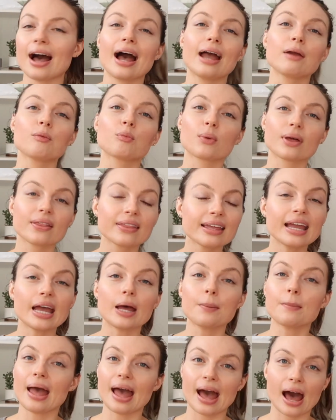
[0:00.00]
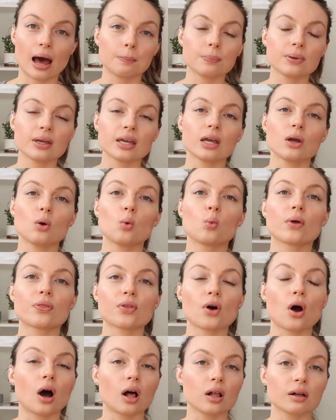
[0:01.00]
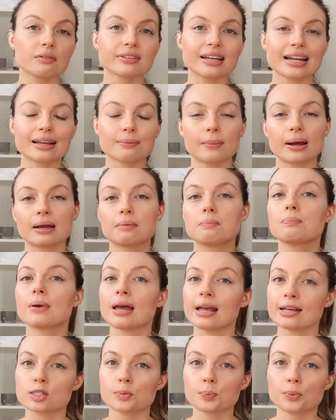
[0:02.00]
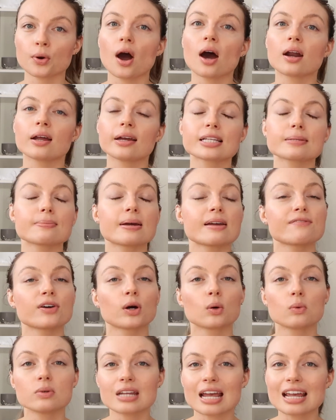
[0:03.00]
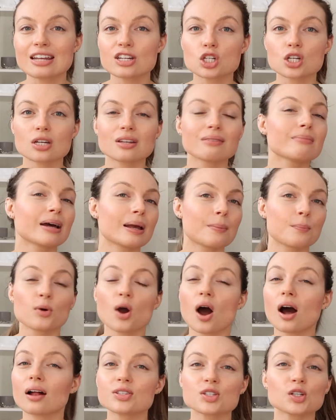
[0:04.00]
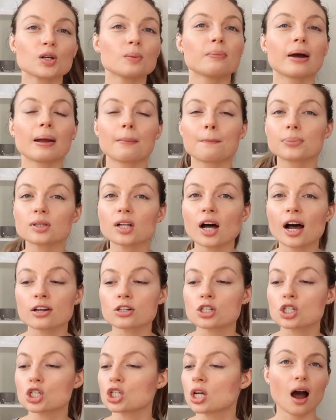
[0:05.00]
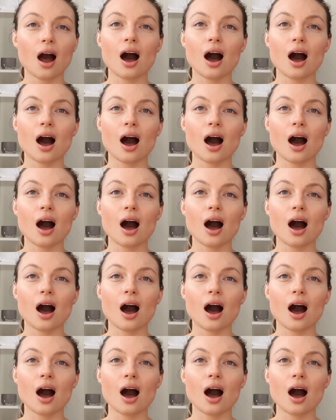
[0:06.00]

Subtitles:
I really am happy with all of like my base products, my foundation, my bronzer, my blush.